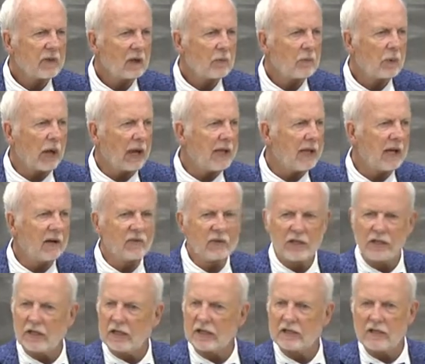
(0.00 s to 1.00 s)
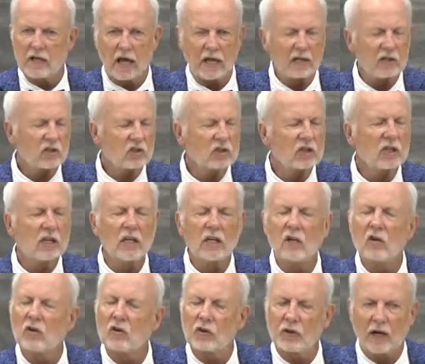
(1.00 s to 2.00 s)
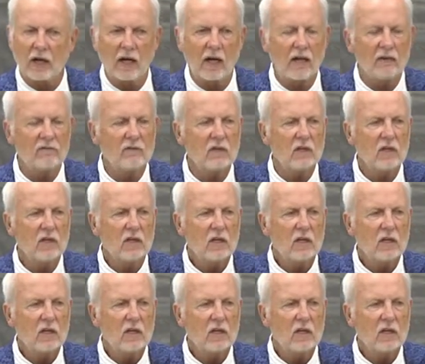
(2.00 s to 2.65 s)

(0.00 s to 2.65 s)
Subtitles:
But I never did, not a single time.